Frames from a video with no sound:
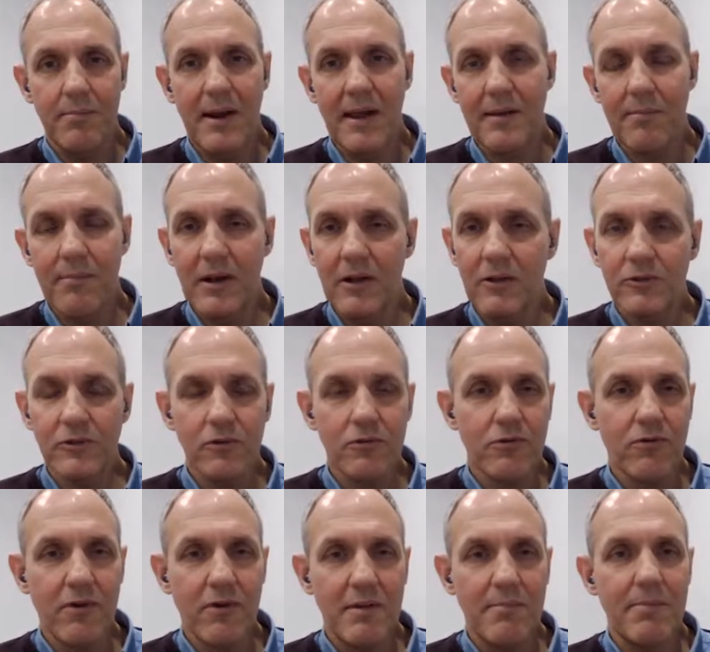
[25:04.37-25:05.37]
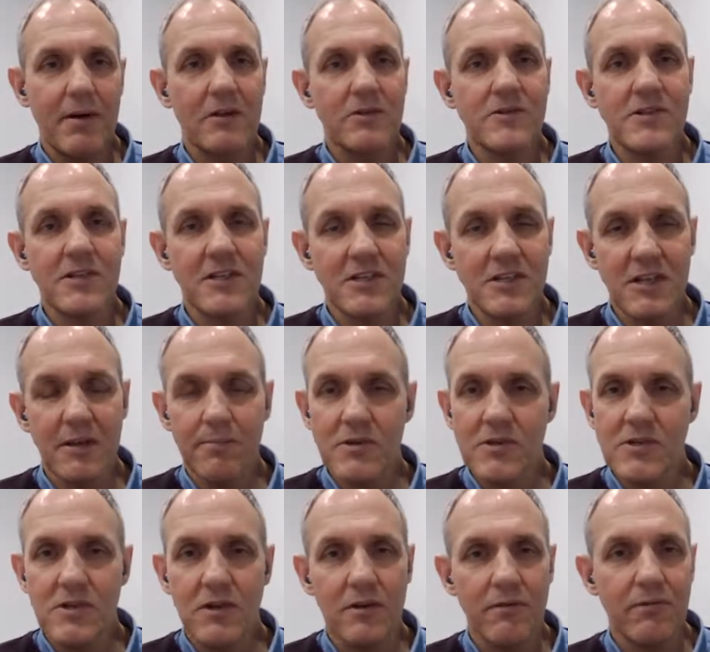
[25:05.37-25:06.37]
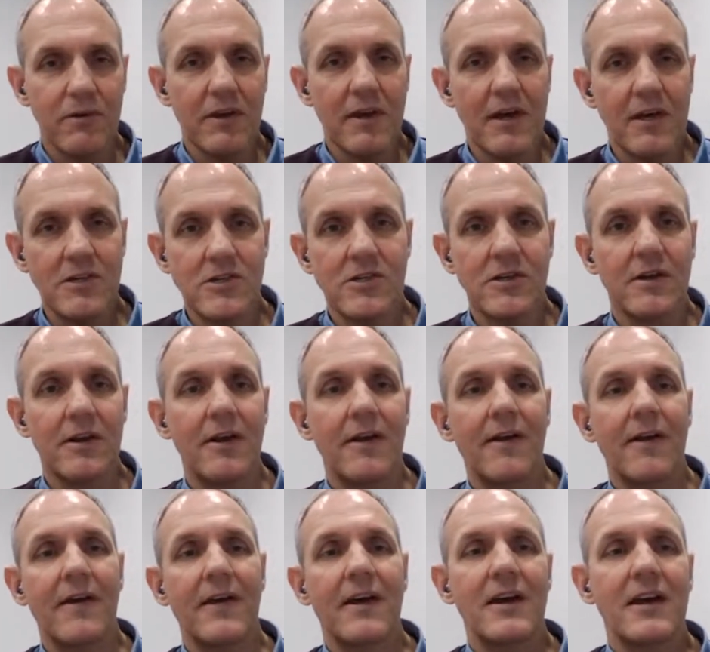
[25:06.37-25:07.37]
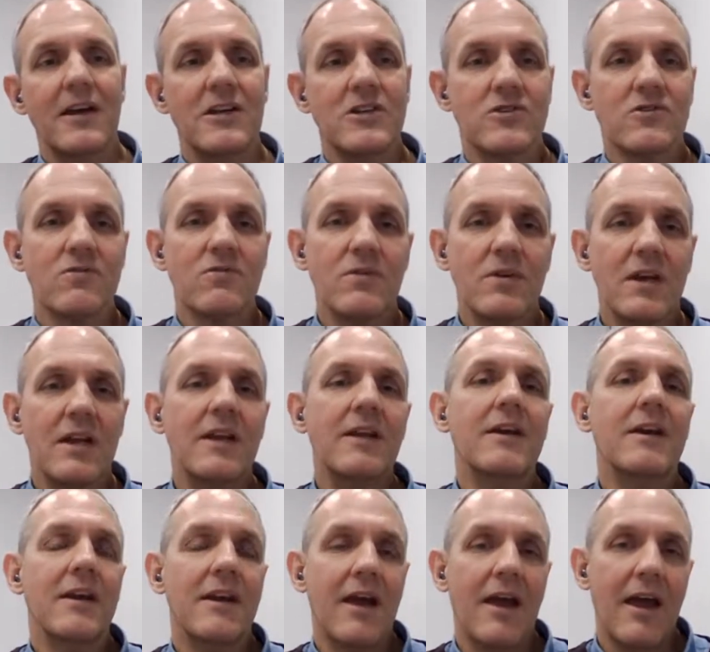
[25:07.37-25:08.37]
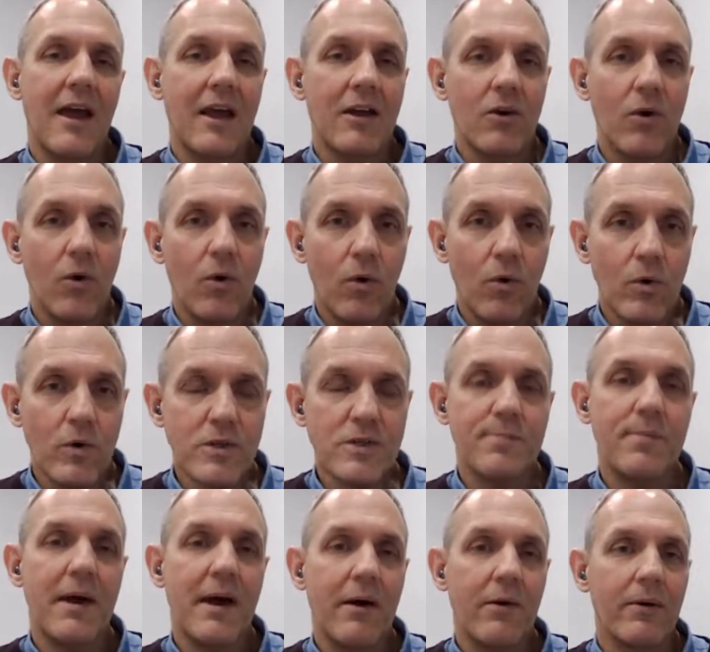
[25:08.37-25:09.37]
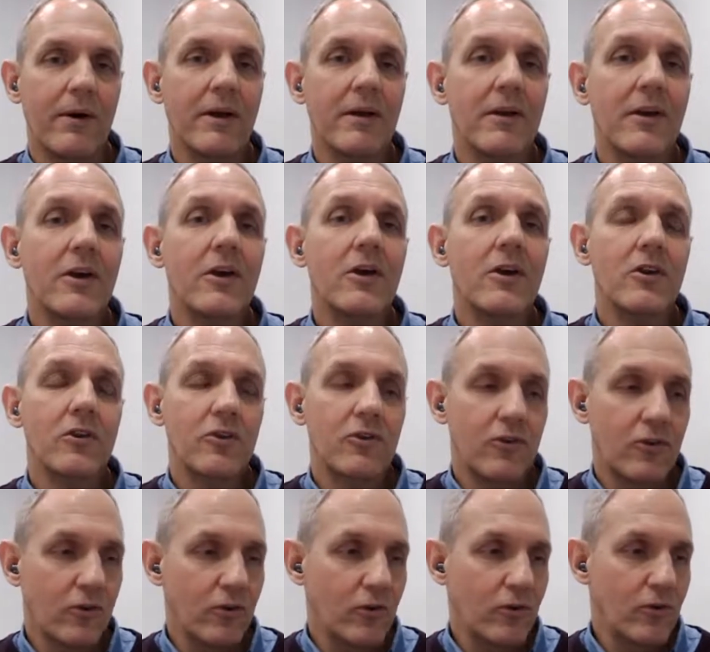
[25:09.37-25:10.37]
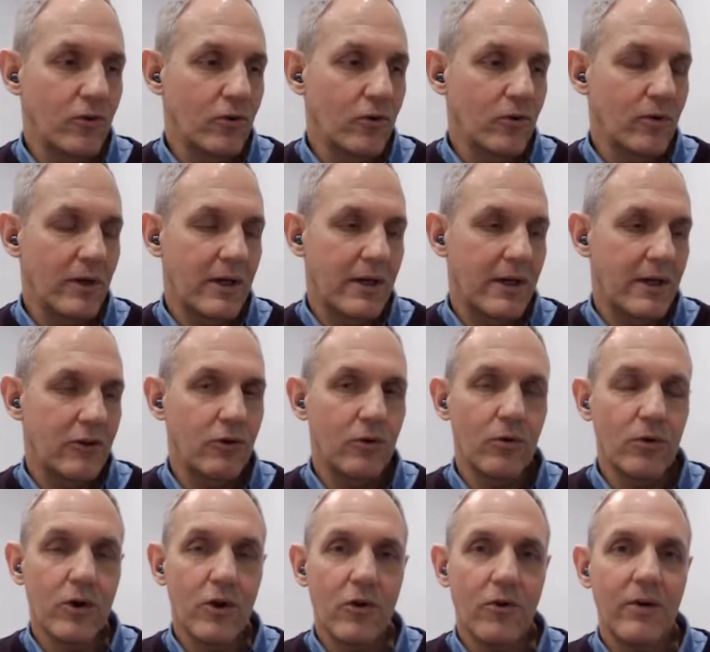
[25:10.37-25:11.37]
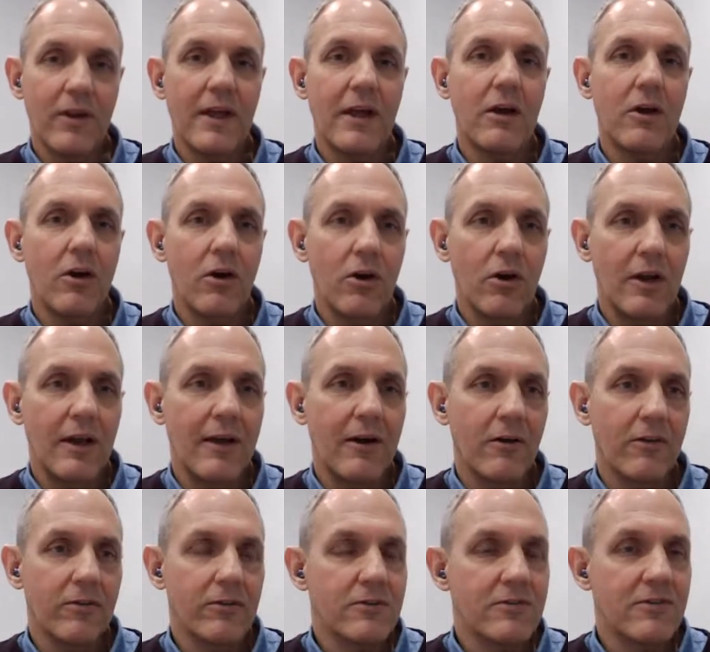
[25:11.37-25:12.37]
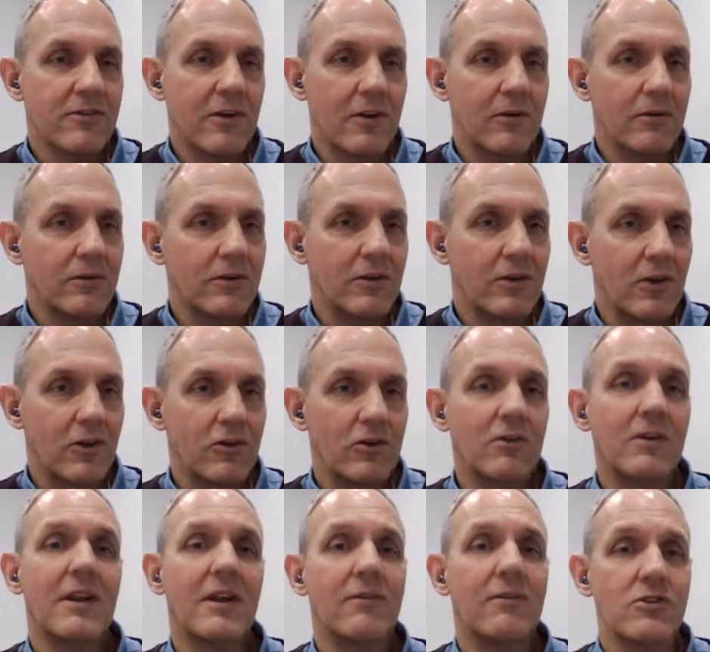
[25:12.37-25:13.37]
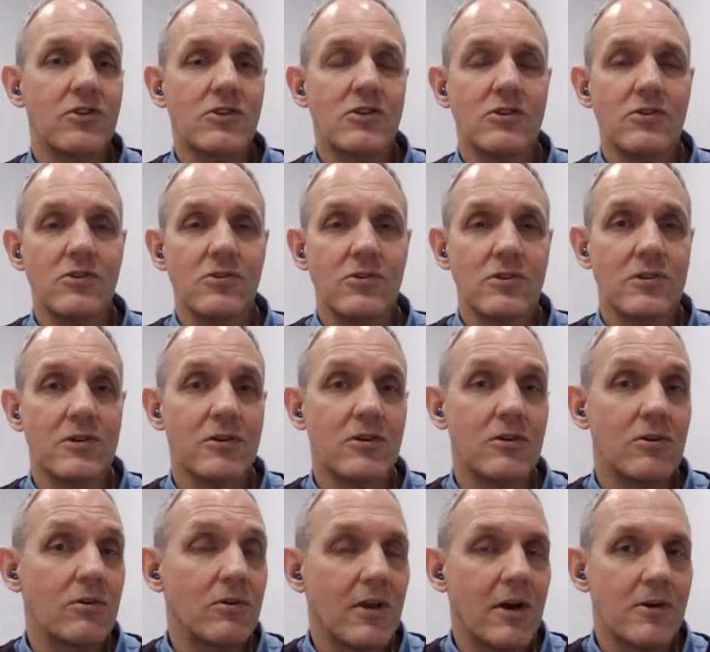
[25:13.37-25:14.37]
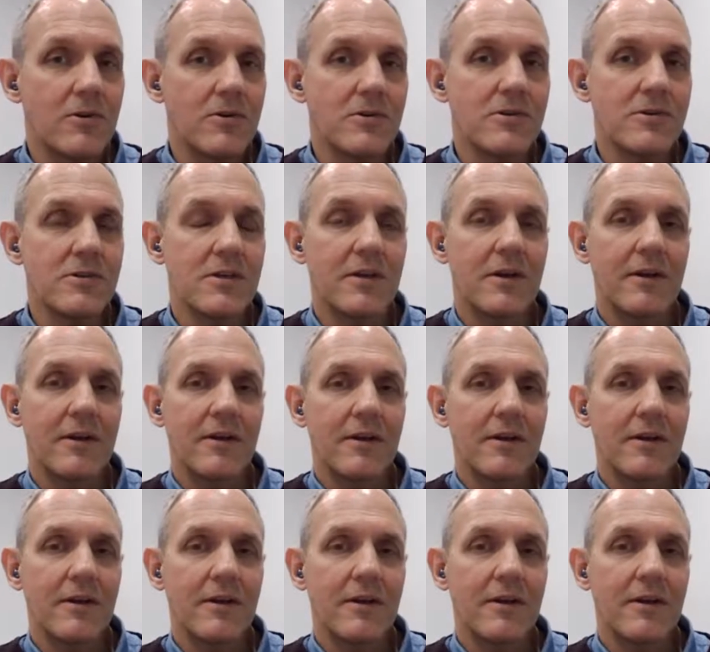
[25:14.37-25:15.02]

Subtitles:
black belt or a green belt Six Sigma certification, is really going to add horsepower to your career early on. So you can even choose to do those